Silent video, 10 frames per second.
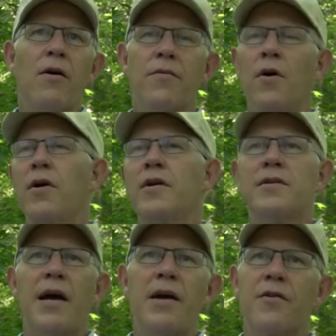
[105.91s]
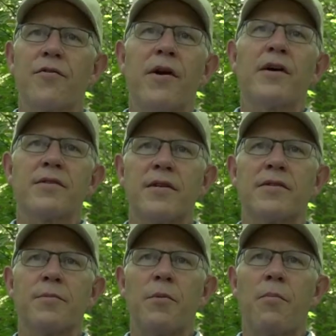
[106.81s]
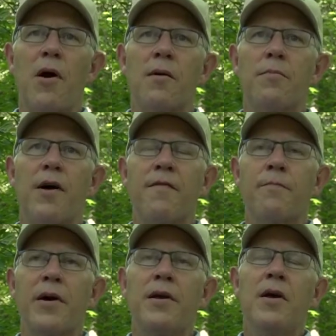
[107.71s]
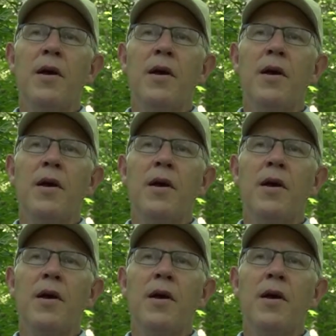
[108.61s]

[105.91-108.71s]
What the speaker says: the entire trail system in Barn Bluff, but